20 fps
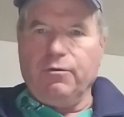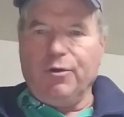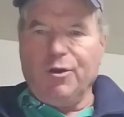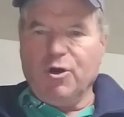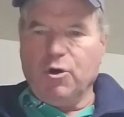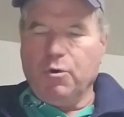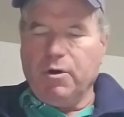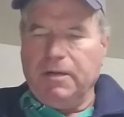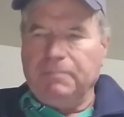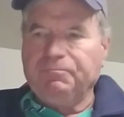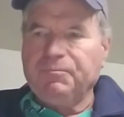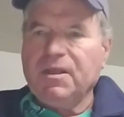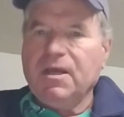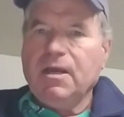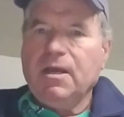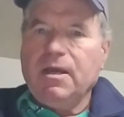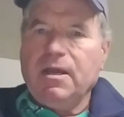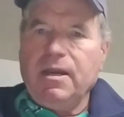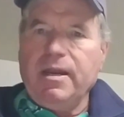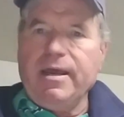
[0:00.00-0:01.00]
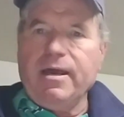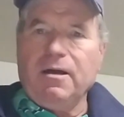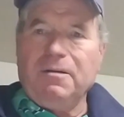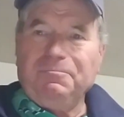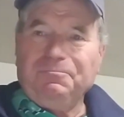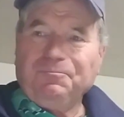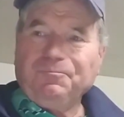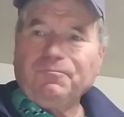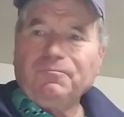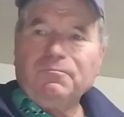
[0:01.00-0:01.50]
know it.
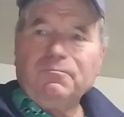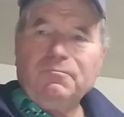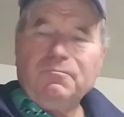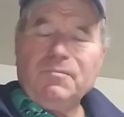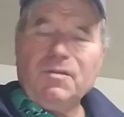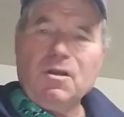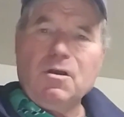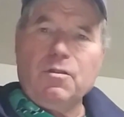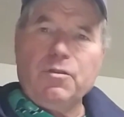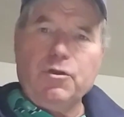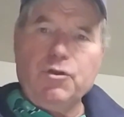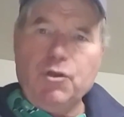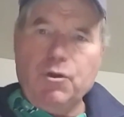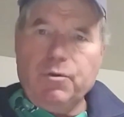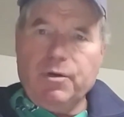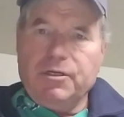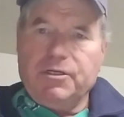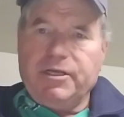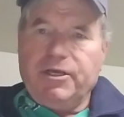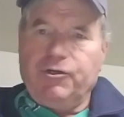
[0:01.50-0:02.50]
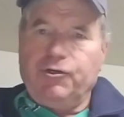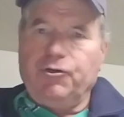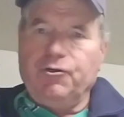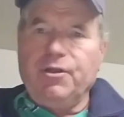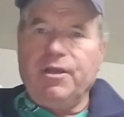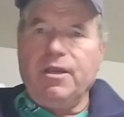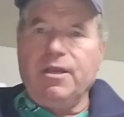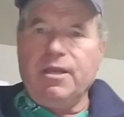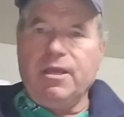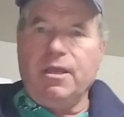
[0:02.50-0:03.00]
Now, on the unit test you're
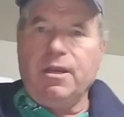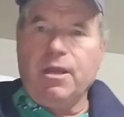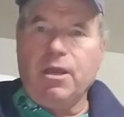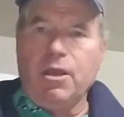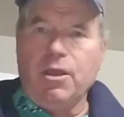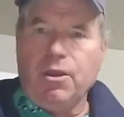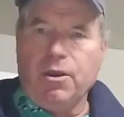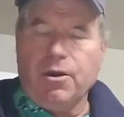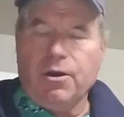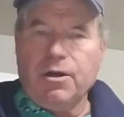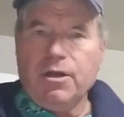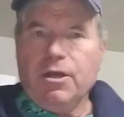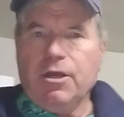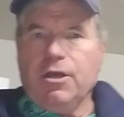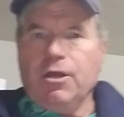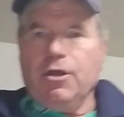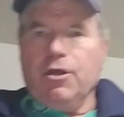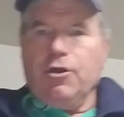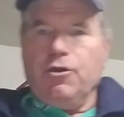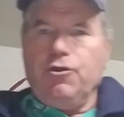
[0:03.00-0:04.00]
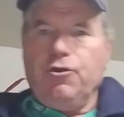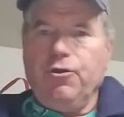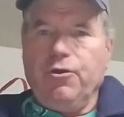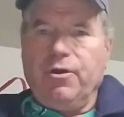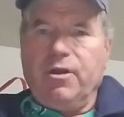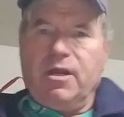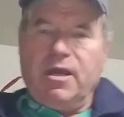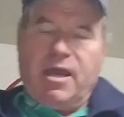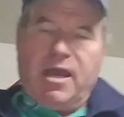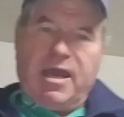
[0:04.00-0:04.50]
getting in here, you're
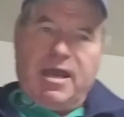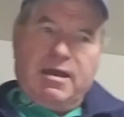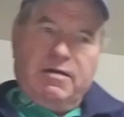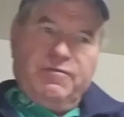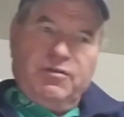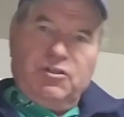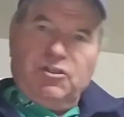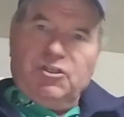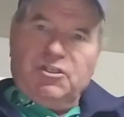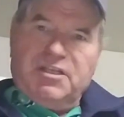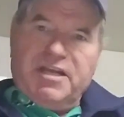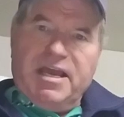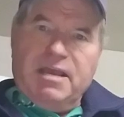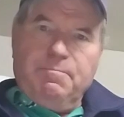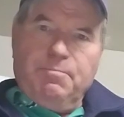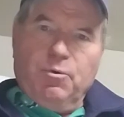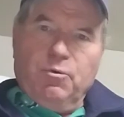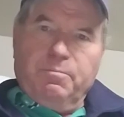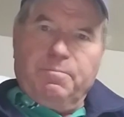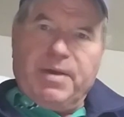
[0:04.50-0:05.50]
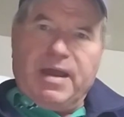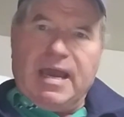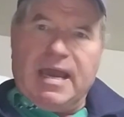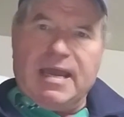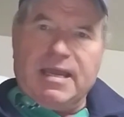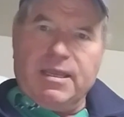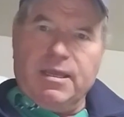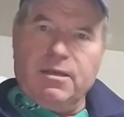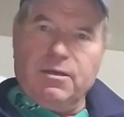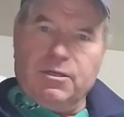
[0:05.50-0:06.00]
going to have a staple
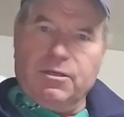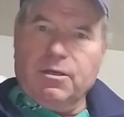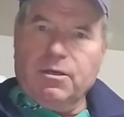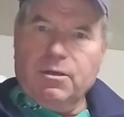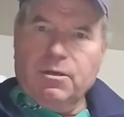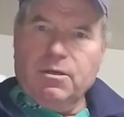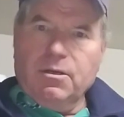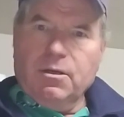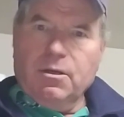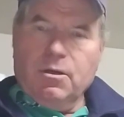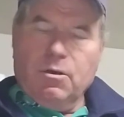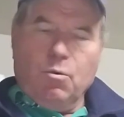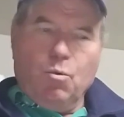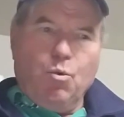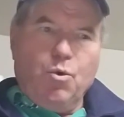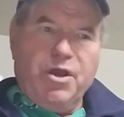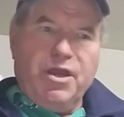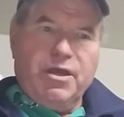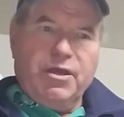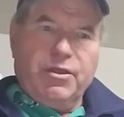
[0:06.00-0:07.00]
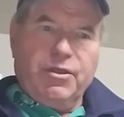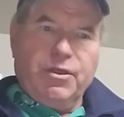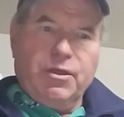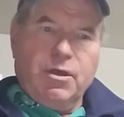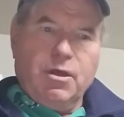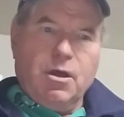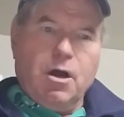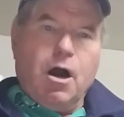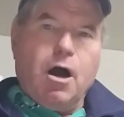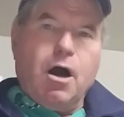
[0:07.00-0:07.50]
packet with
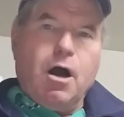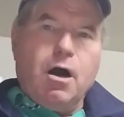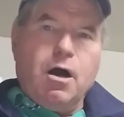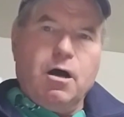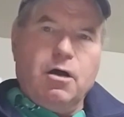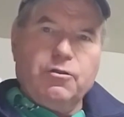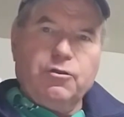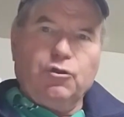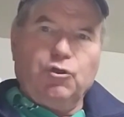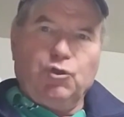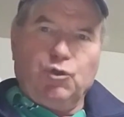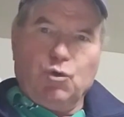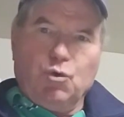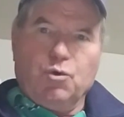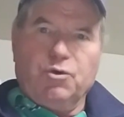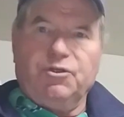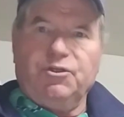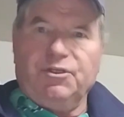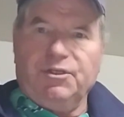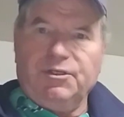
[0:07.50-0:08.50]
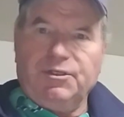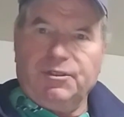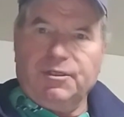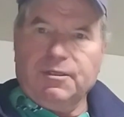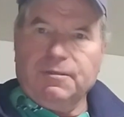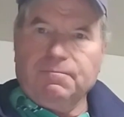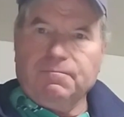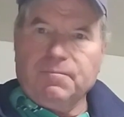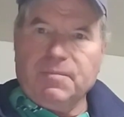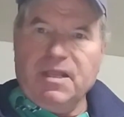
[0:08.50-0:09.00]
all the
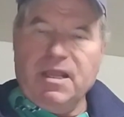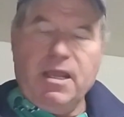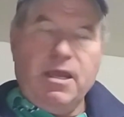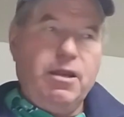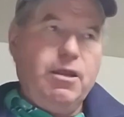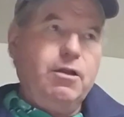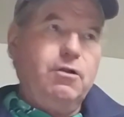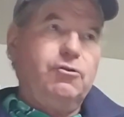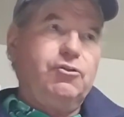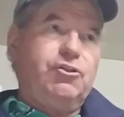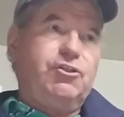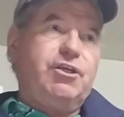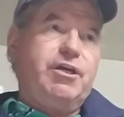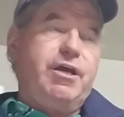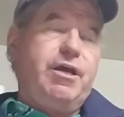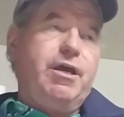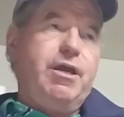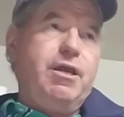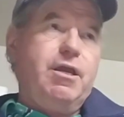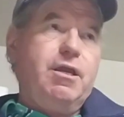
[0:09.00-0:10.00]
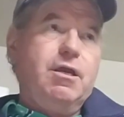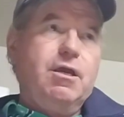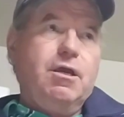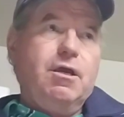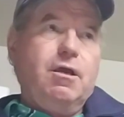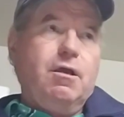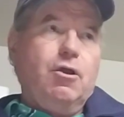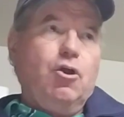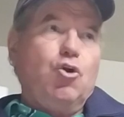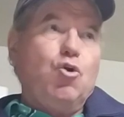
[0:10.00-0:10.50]
sources. And it'll say
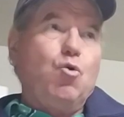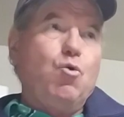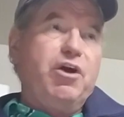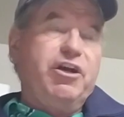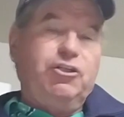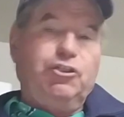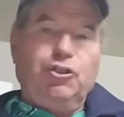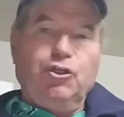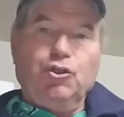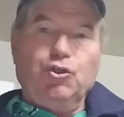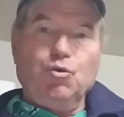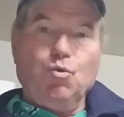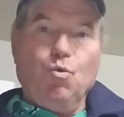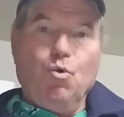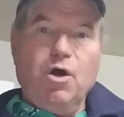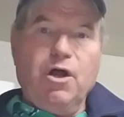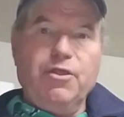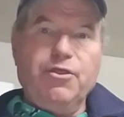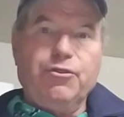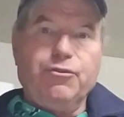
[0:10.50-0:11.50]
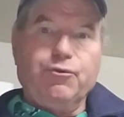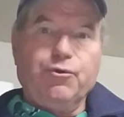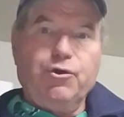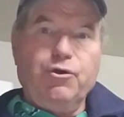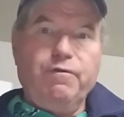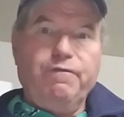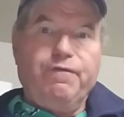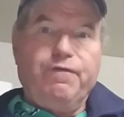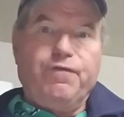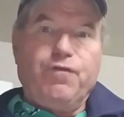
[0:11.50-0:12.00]
questions 1
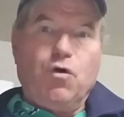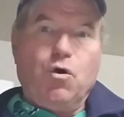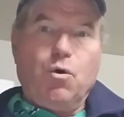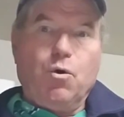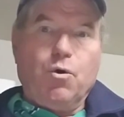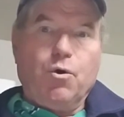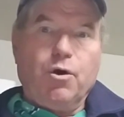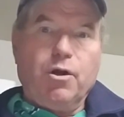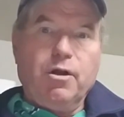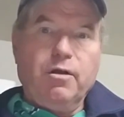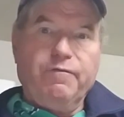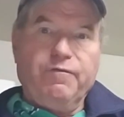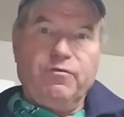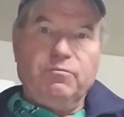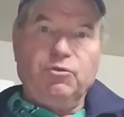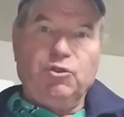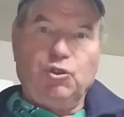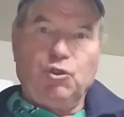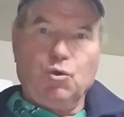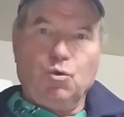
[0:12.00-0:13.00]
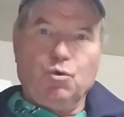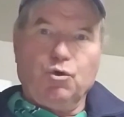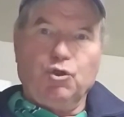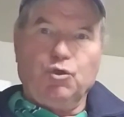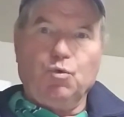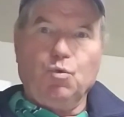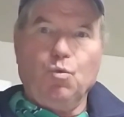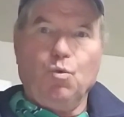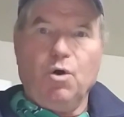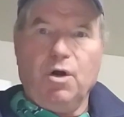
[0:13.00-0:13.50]
through 4 from
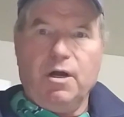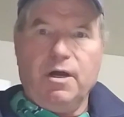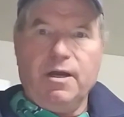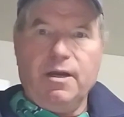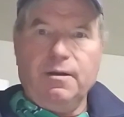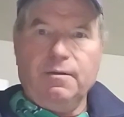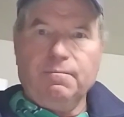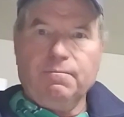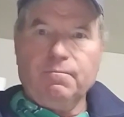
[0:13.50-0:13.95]
source 1.